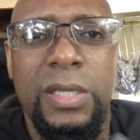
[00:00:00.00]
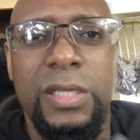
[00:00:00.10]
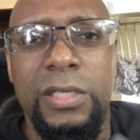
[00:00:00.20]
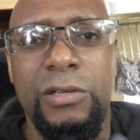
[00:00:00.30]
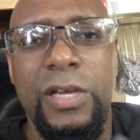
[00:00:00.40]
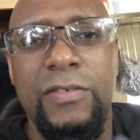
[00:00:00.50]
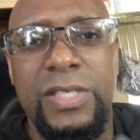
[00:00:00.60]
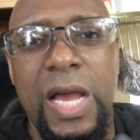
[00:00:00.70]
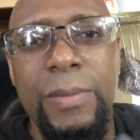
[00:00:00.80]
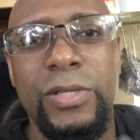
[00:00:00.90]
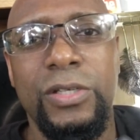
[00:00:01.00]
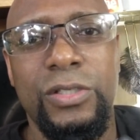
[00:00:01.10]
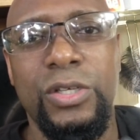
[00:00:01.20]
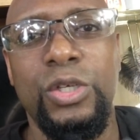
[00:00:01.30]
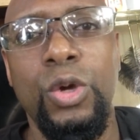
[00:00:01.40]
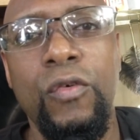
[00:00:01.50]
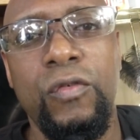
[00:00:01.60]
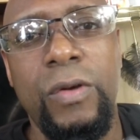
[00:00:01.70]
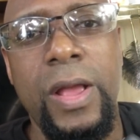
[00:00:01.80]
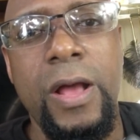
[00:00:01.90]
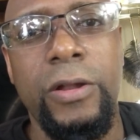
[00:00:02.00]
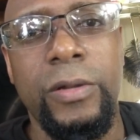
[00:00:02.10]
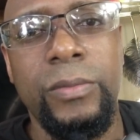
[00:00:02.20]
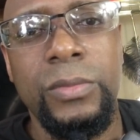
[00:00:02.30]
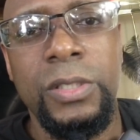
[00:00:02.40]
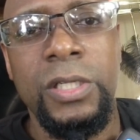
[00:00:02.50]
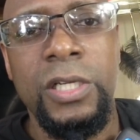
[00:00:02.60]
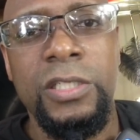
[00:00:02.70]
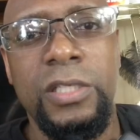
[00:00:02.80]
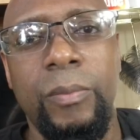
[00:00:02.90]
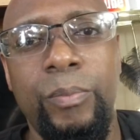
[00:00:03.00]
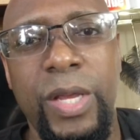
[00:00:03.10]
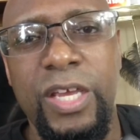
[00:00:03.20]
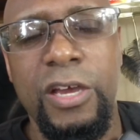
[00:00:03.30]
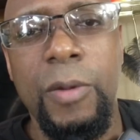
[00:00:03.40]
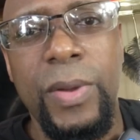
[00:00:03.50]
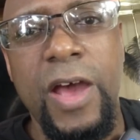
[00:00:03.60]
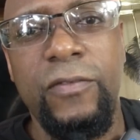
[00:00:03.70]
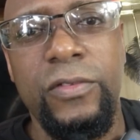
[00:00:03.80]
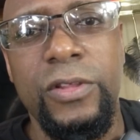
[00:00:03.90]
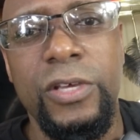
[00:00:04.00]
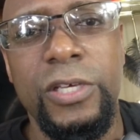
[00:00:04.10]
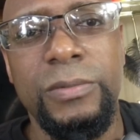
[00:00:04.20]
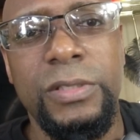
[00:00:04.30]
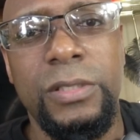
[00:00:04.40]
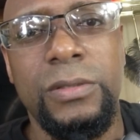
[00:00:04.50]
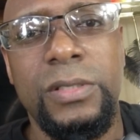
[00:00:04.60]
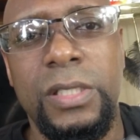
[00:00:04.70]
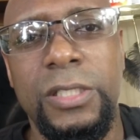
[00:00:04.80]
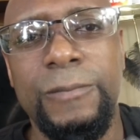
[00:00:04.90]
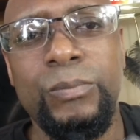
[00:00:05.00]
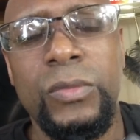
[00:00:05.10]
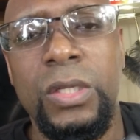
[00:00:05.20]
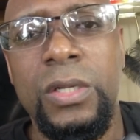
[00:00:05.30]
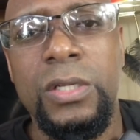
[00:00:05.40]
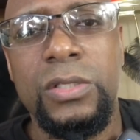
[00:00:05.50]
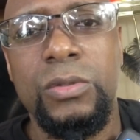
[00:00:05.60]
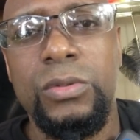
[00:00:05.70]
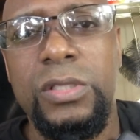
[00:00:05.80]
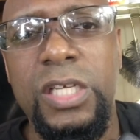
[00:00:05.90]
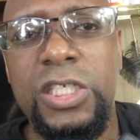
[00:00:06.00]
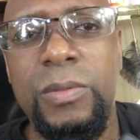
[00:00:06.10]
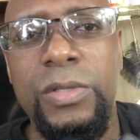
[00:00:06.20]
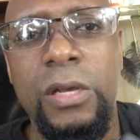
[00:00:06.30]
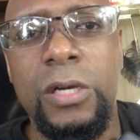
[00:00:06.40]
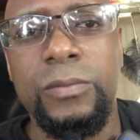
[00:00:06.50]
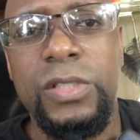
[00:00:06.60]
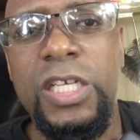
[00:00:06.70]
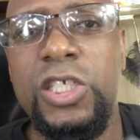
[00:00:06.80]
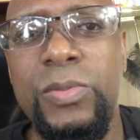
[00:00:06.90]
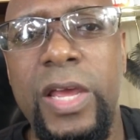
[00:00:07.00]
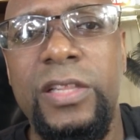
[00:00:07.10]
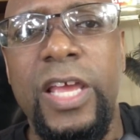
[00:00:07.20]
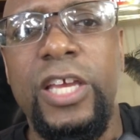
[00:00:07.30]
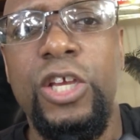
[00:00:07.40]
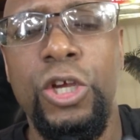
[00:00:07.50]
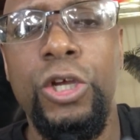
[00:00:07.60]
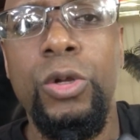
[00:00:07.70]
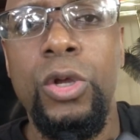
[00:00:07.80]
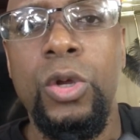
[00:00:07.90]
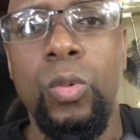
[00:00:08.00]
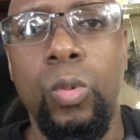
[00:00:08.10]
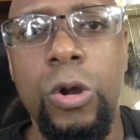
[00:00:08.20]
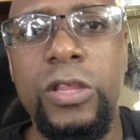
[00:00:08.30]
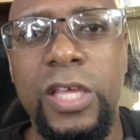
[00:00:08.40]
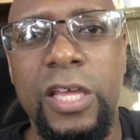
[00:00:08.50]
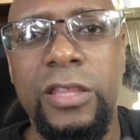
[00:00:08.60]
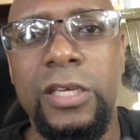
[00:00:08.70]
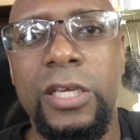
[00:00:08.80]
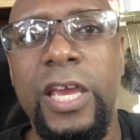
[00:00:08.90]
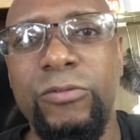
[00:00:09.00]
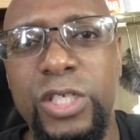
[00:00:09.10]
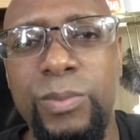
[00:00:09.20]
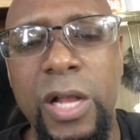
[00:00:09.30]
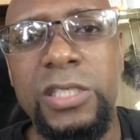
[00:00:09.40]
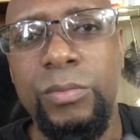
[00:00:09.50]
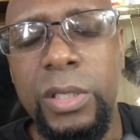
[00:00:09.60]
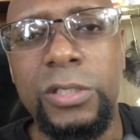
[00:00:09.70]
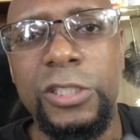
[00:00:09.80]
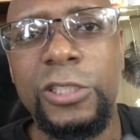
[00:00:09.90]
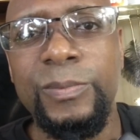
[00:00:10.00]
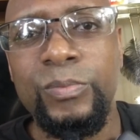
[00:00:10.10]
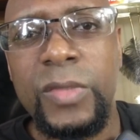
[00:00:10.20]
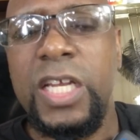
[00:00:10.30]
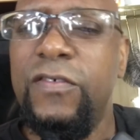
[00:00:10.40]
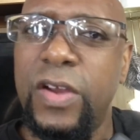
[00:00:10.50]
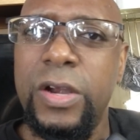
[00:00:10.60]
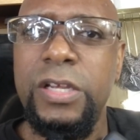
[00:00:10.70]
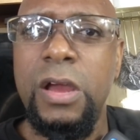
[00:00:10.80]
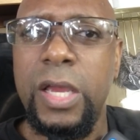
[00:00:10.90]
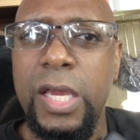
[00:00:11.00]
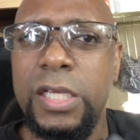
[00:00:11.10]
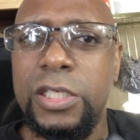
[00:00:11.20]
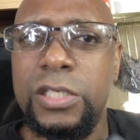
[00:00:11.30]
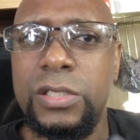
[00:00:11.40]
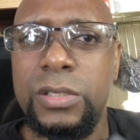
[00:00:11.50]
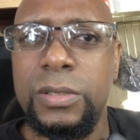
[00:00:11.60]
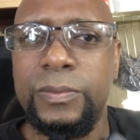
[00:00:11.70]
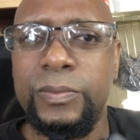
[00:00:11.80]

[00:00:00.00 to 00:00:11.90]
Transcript: Yeah, you don't have time to, to goof around and to pick up after them, you know what I'm saying? So teach them young, teach them that, that good worth ethic and responsibilities at a very young age.